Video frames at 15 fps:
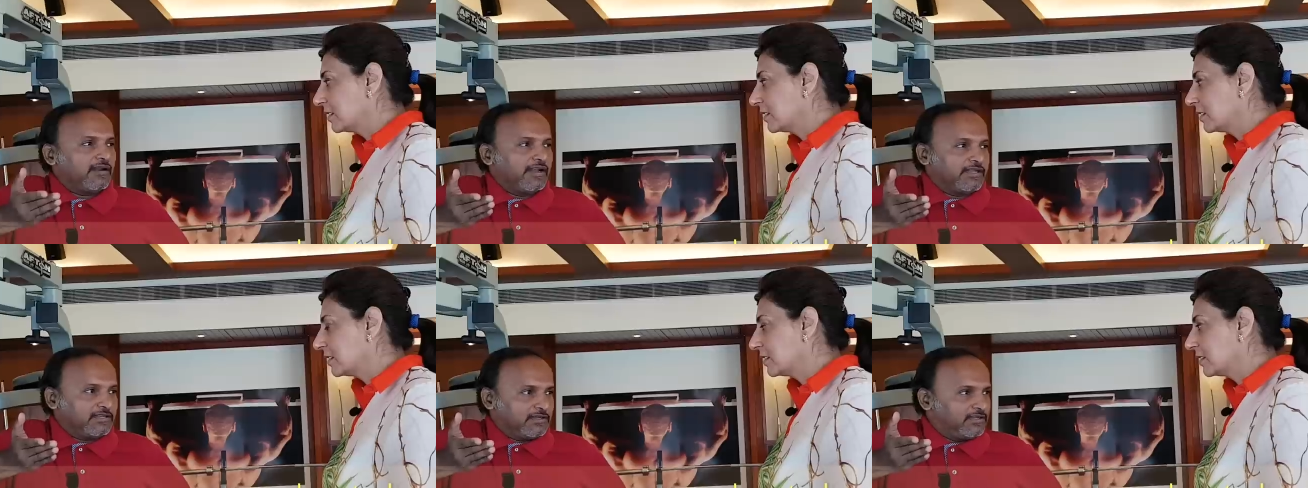
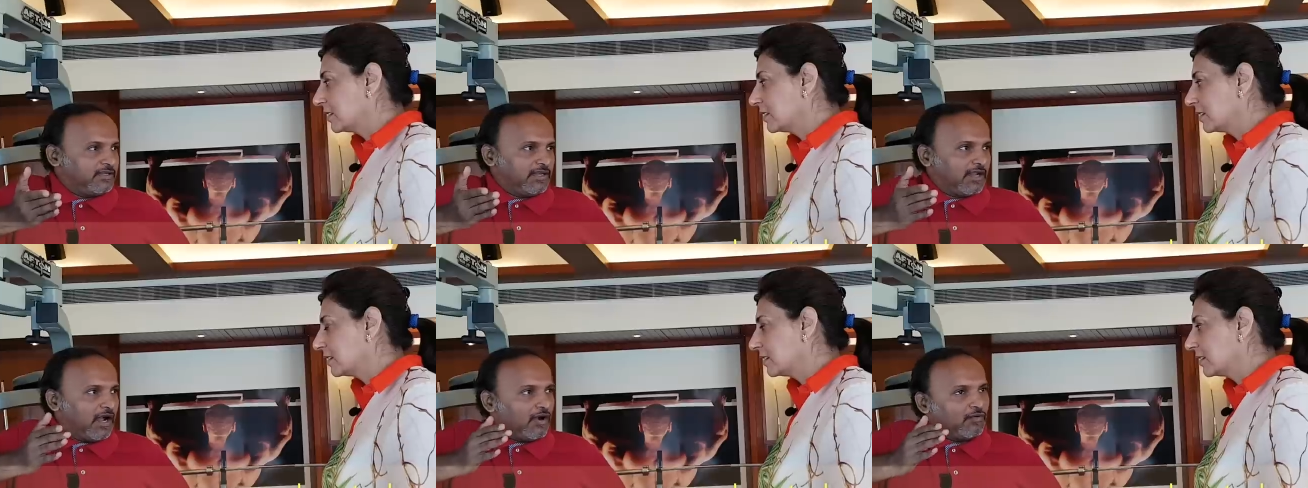Speaker 1: courage. See,
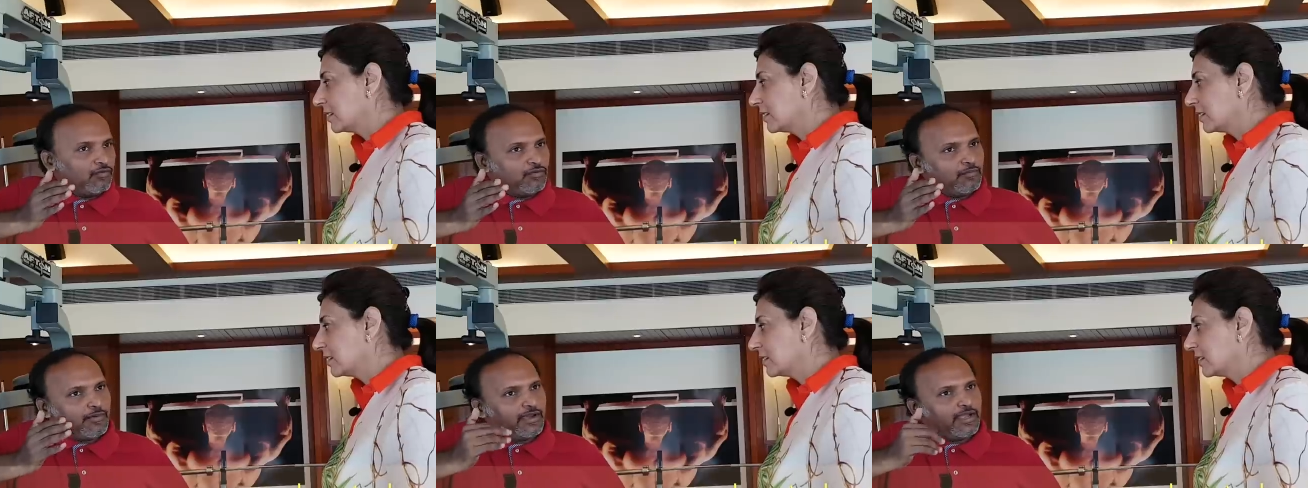
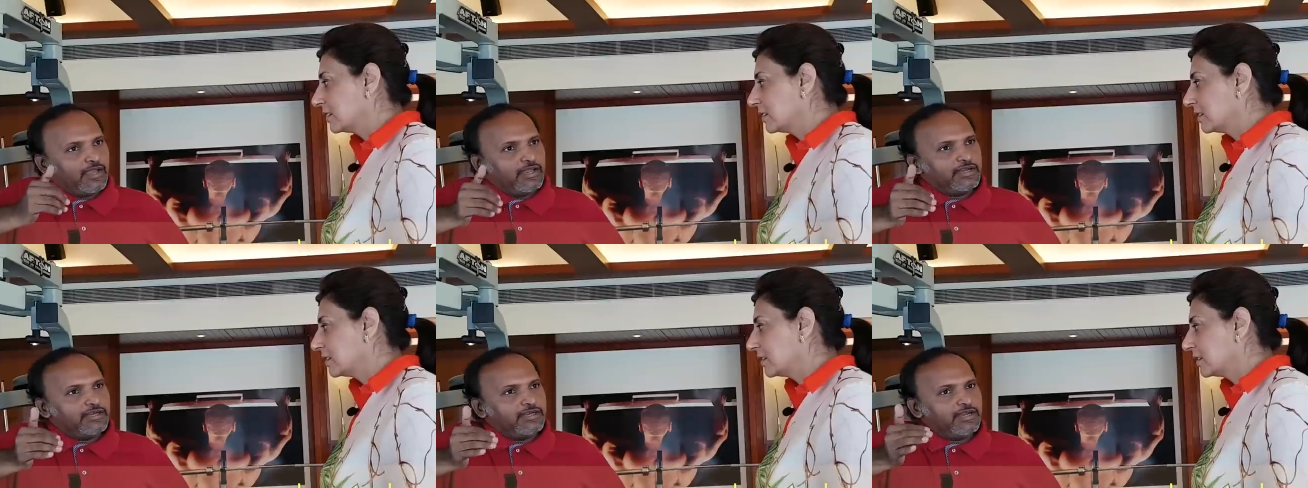Rahu
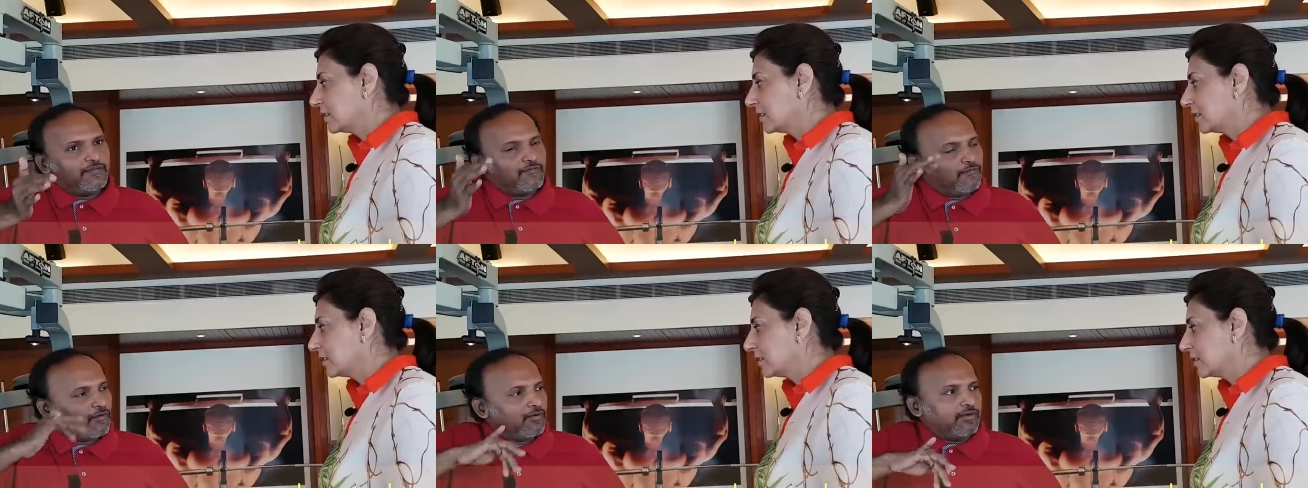by
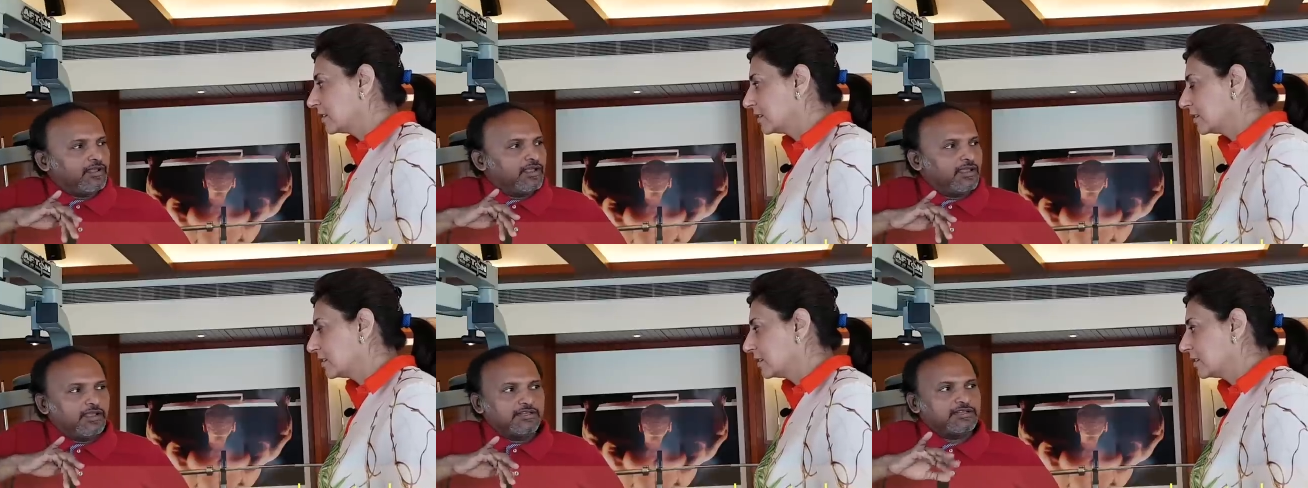default
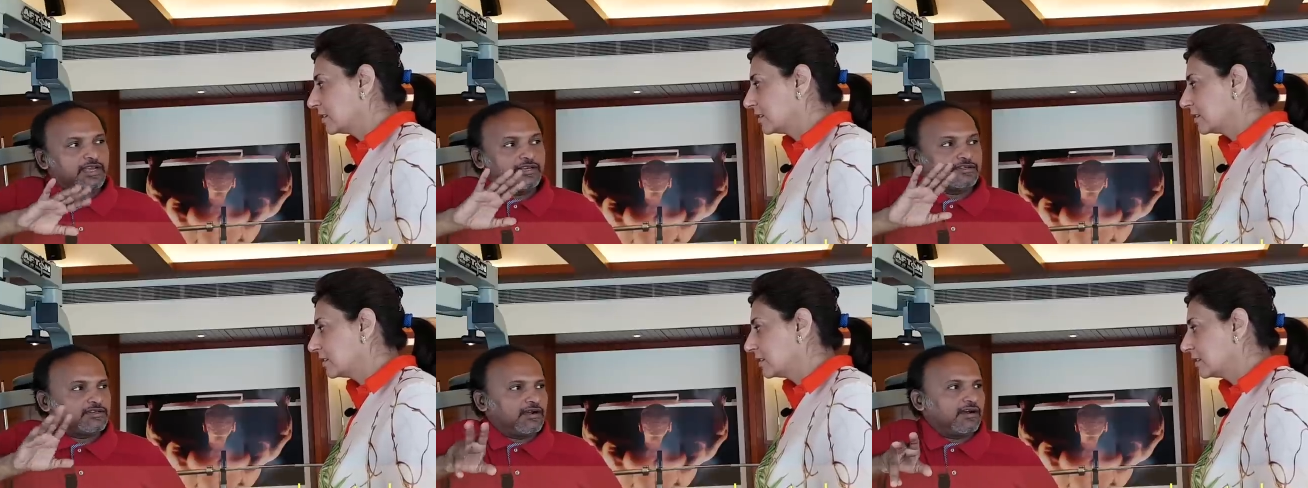is
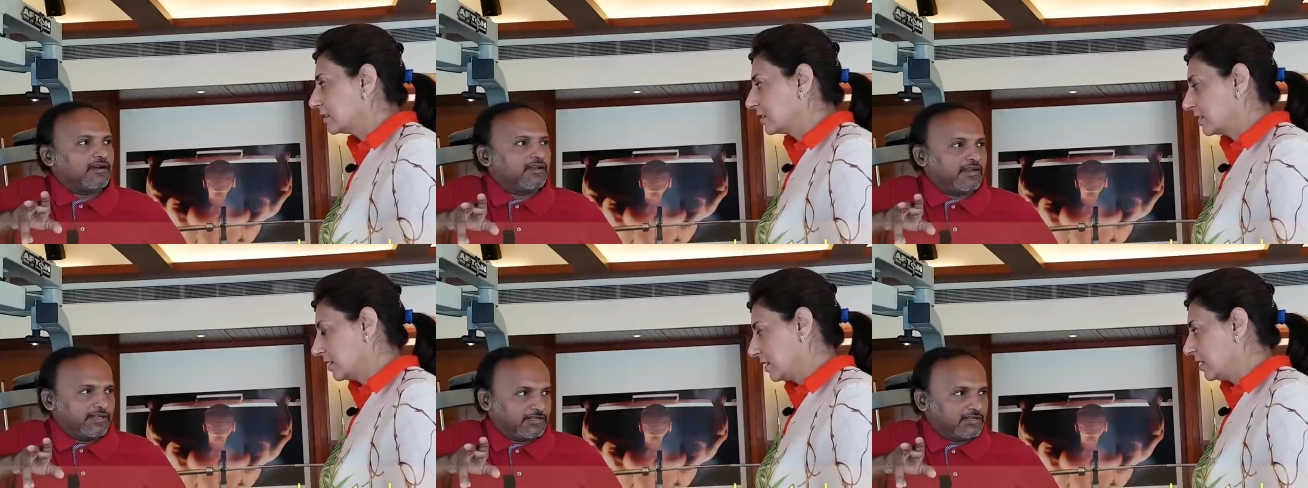extra
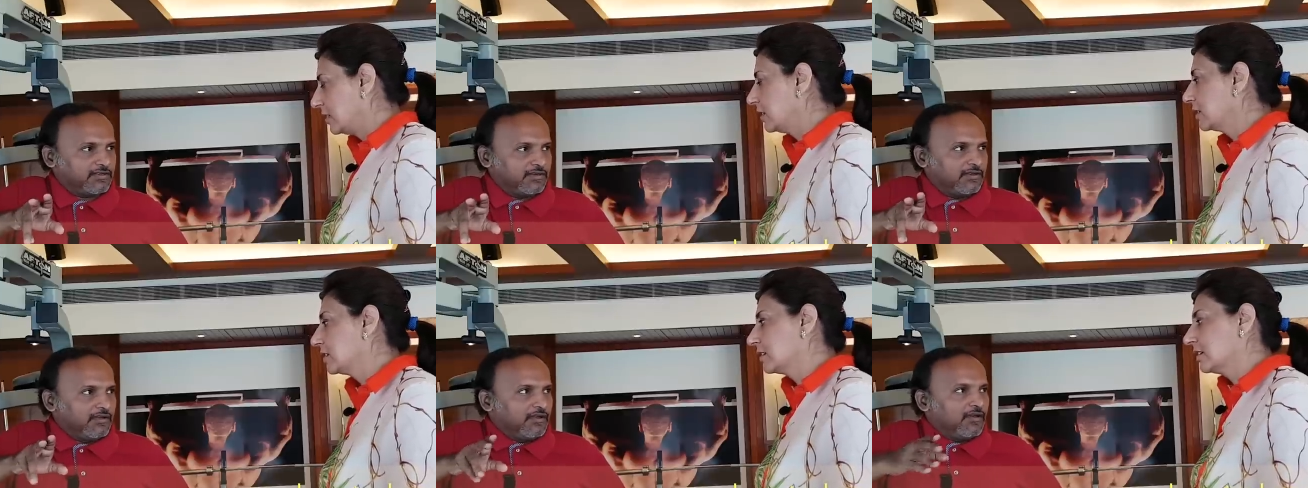courage.
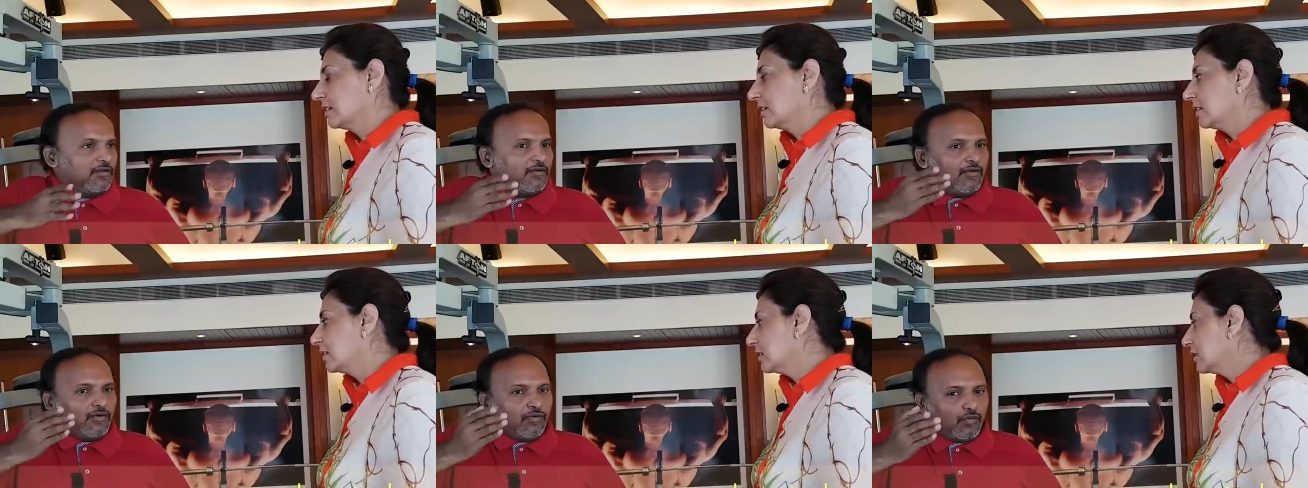Correct.
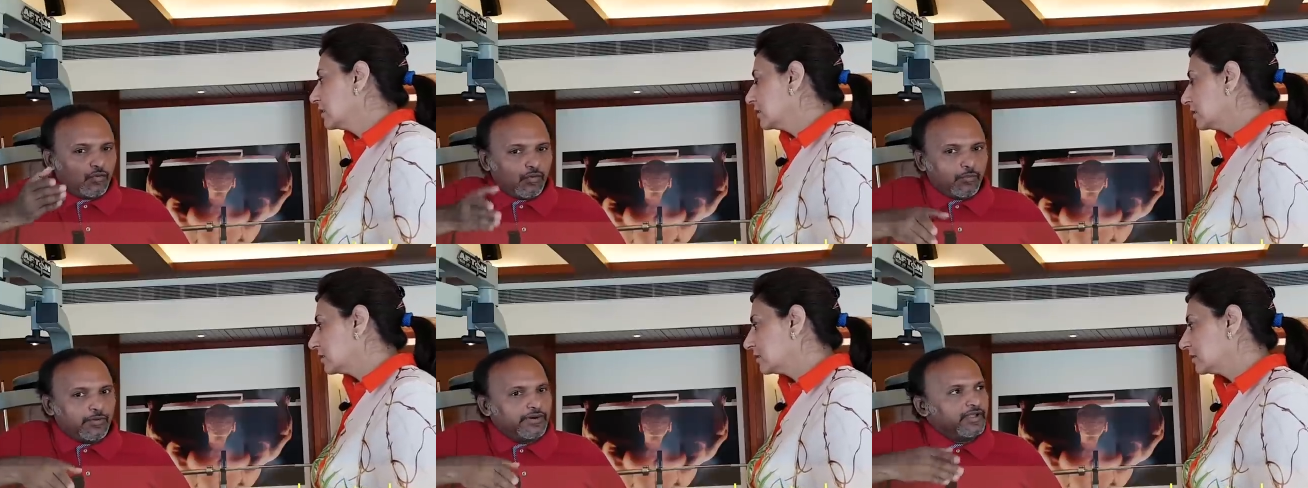
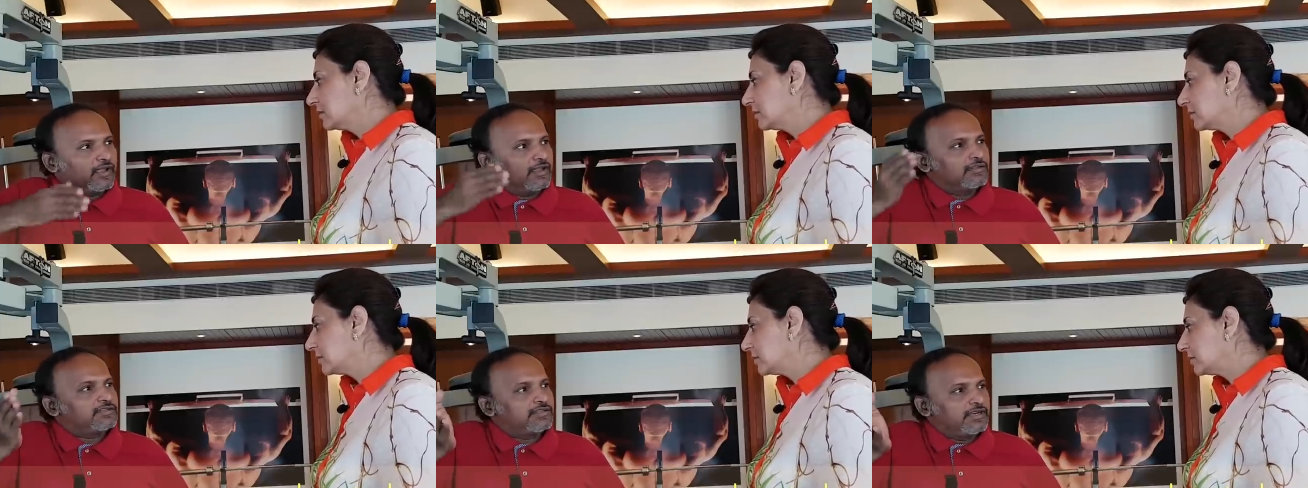Nobody
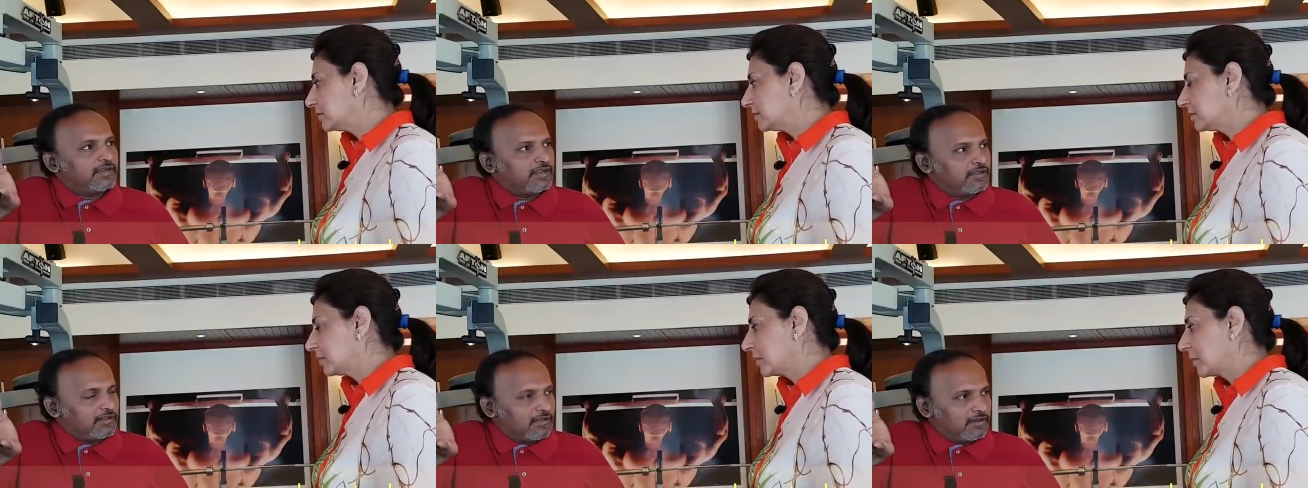can sit
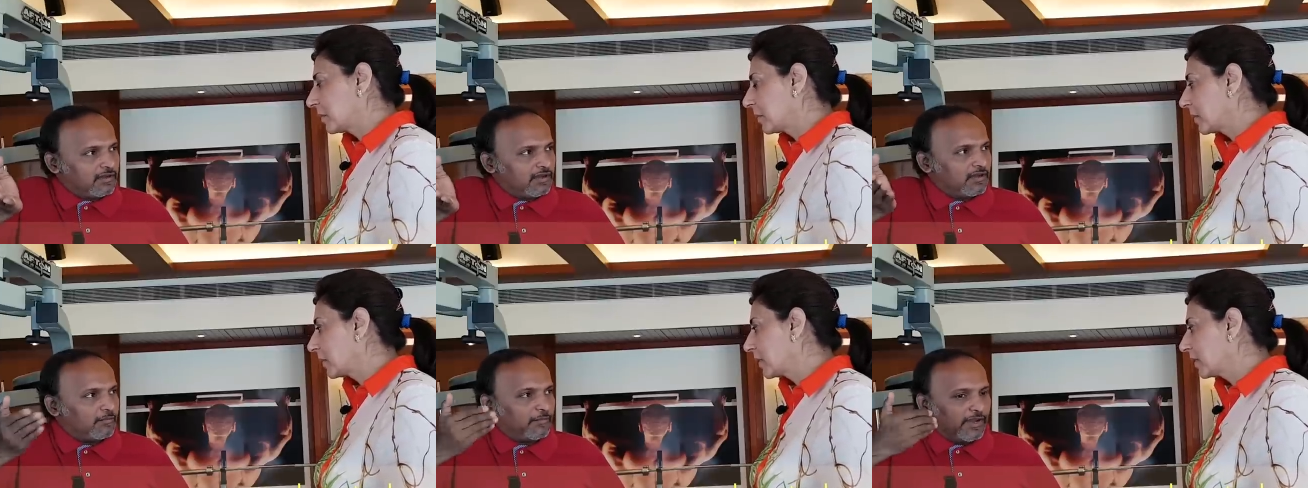in
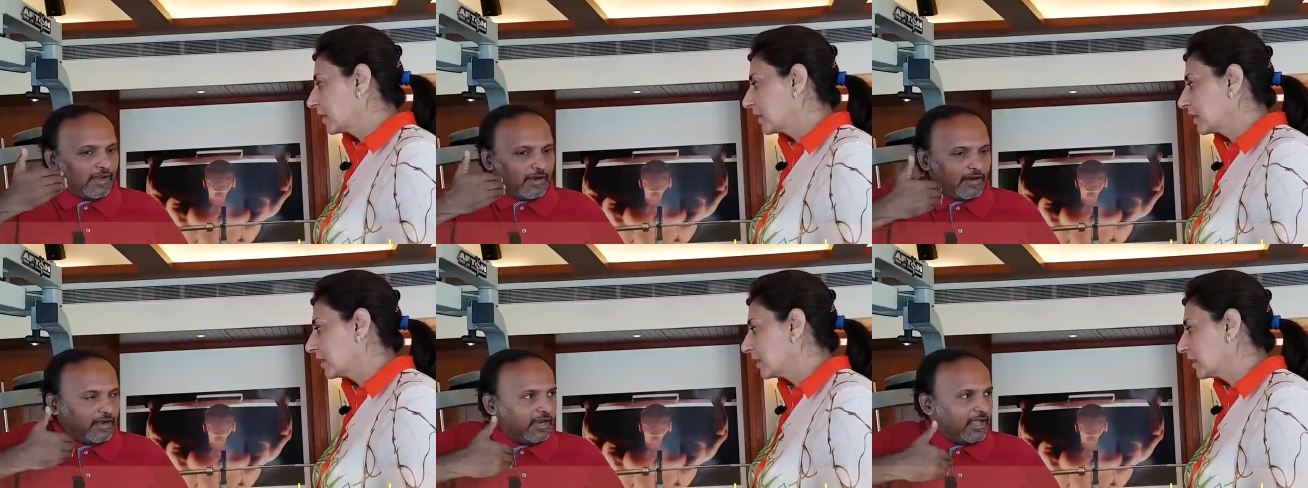the, being a